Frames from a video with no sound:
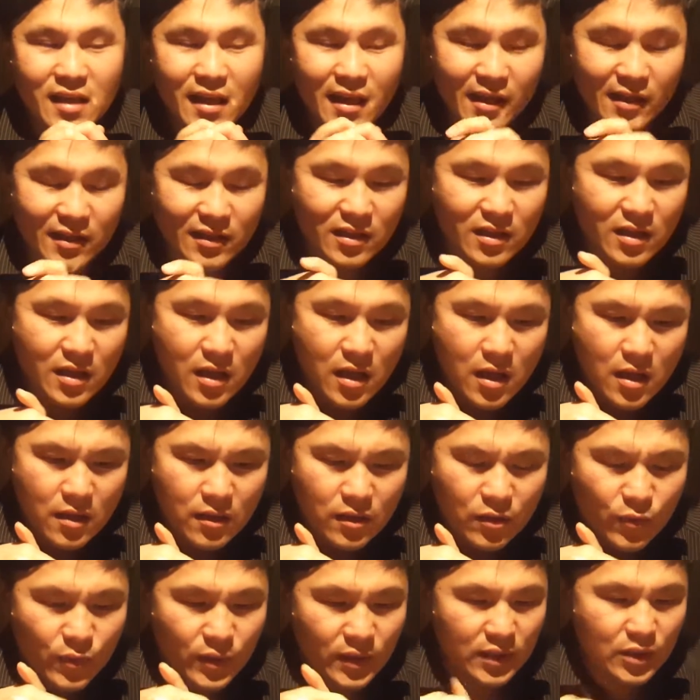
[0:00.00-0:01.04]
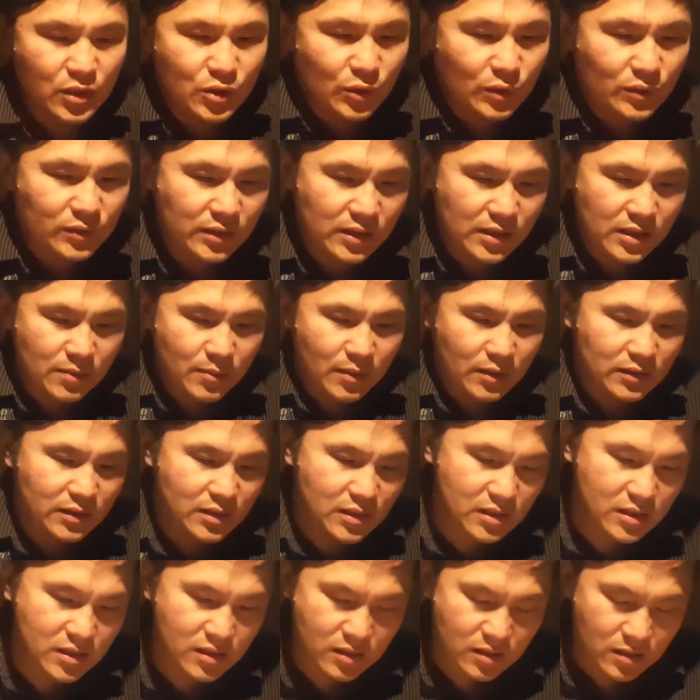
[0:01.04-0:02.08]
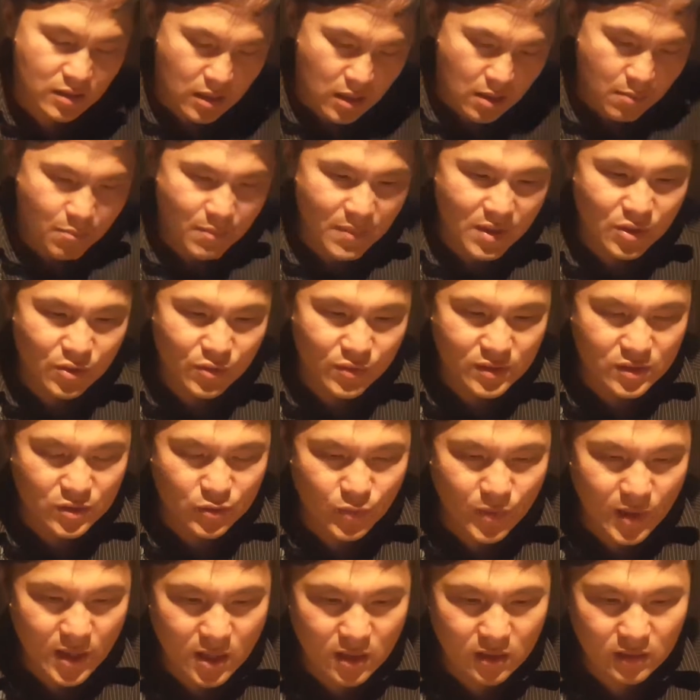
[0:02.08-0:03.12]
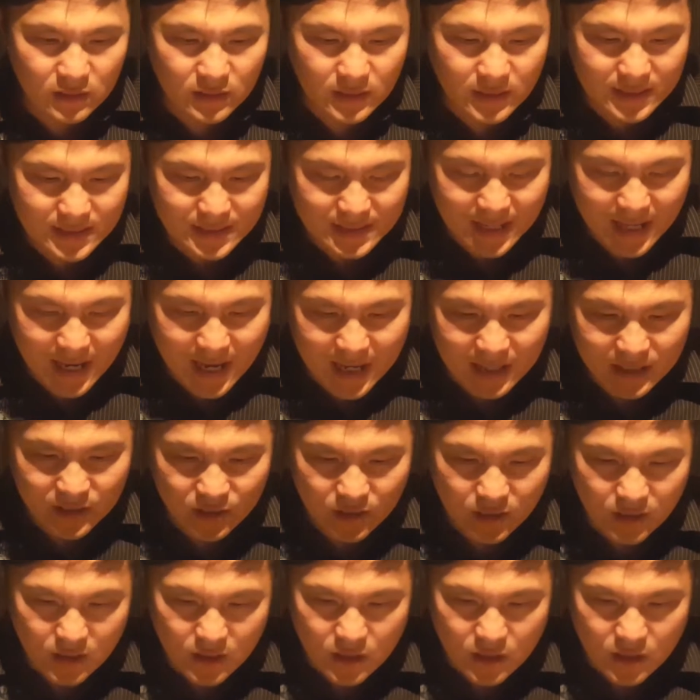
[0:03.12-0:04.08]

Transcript: And the really cool thing about this menu as well is that